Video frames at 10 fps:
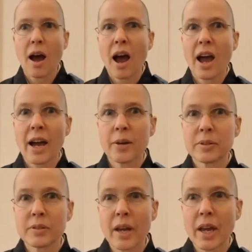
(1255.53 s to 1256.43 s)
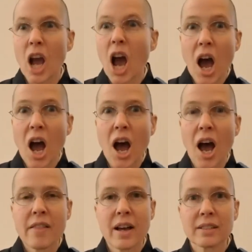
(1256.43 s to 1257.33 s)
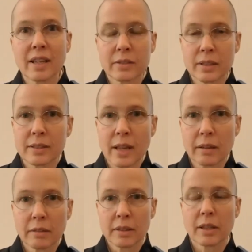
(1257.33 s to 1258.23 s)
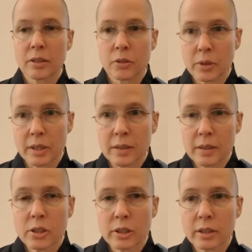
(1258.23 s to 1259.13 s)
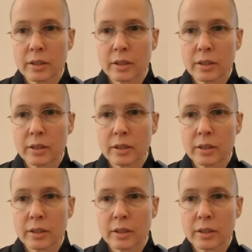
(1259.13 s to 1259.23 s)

I was like, that sounds exactly like Dogen Zenji.